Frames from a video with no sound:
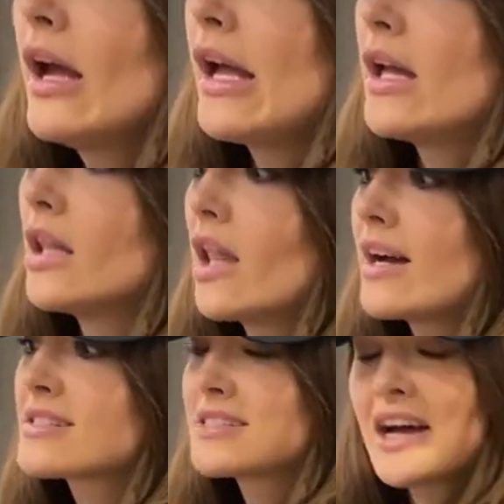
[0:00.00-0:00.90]
And
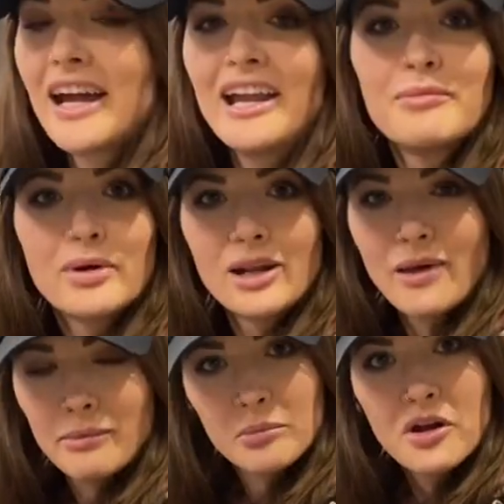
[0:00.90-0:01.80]
last night, put a
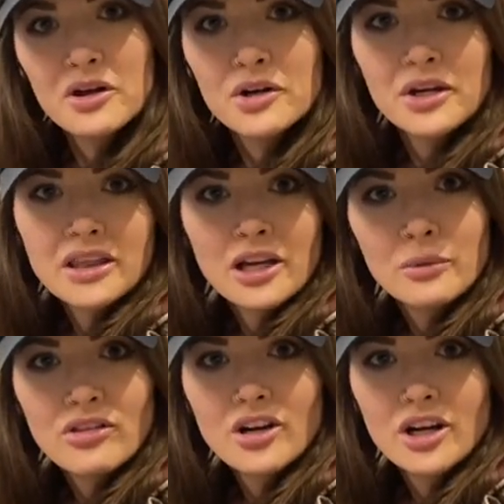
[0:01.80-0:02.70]
baby monitor in there
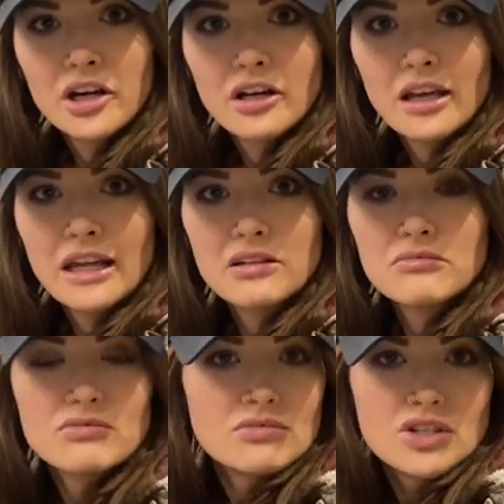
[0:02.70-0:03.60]
with her and
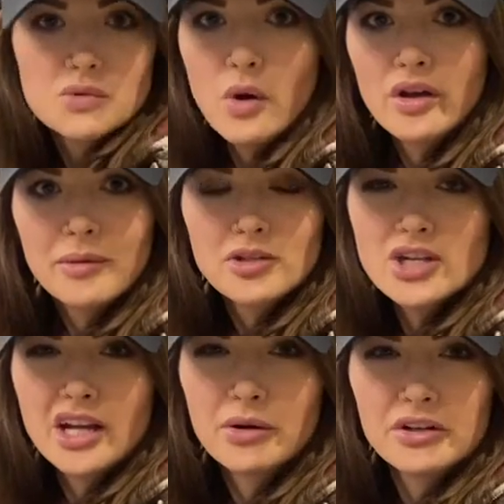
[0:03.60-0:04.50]
just woke up to
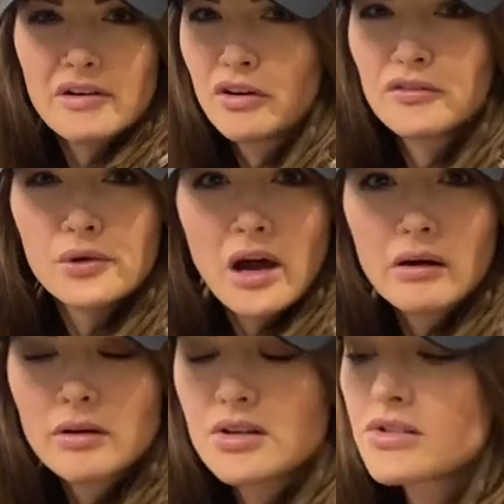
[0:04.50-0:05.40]
check on her every few
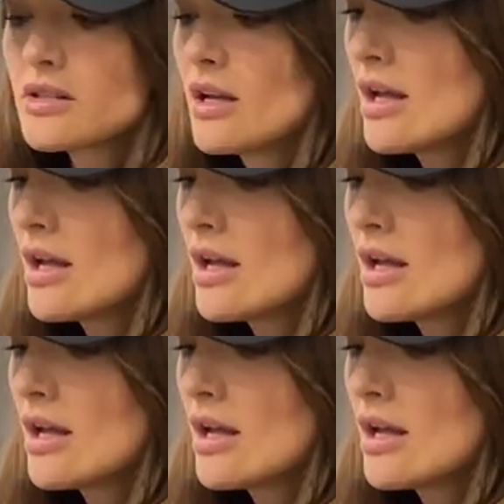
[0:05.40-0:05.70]
hours.